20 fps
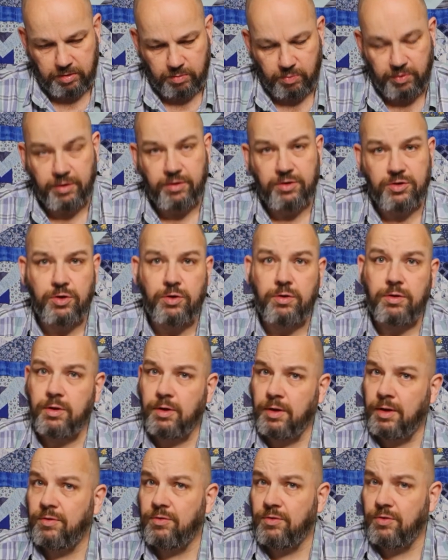We insert
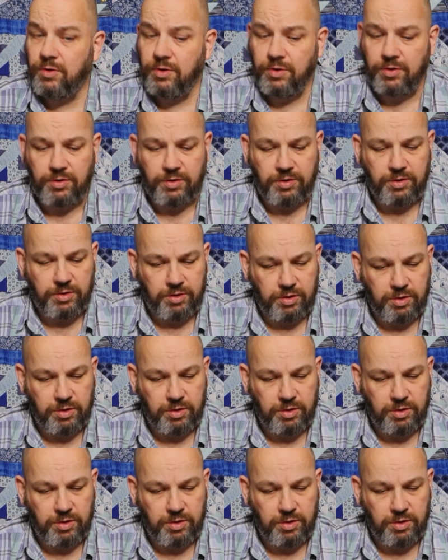the insert.